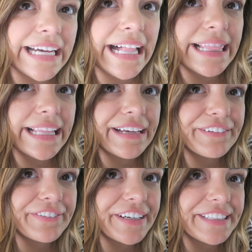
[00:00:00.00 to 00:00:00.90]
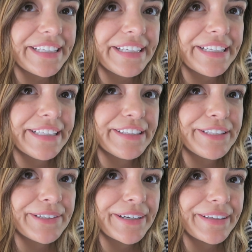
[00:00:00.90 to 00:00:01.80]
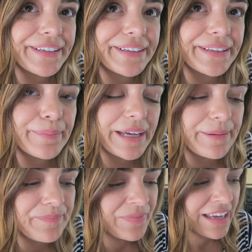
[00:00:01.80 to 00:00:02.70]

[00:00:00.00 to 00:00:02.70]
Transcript: a little frizzy. It's struggling a little bit.